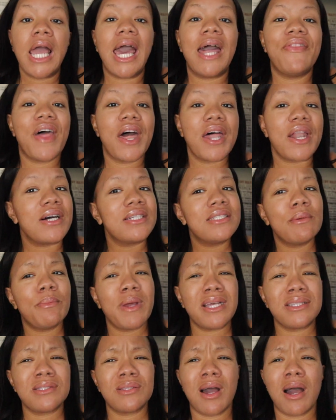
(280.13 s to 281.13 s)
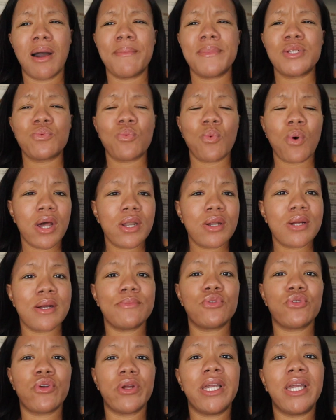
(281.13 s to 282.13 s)
And that all depends on how much water
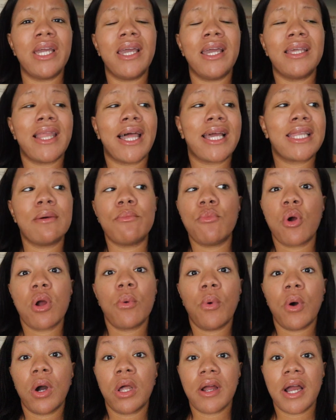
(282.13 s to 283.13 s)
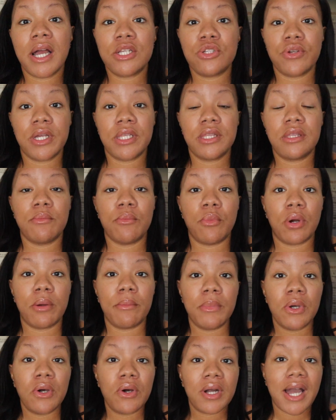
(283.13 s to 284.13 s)
I'm drinking. Like the more water I drink, the more
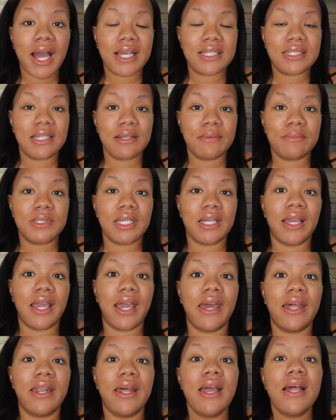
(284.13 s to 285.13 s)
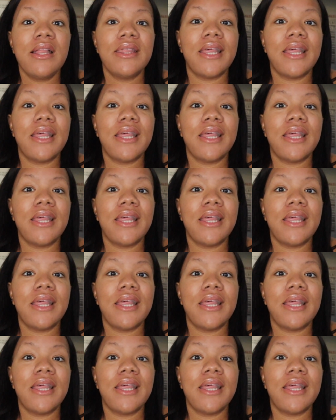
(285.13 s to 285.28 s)
milk I seem to get.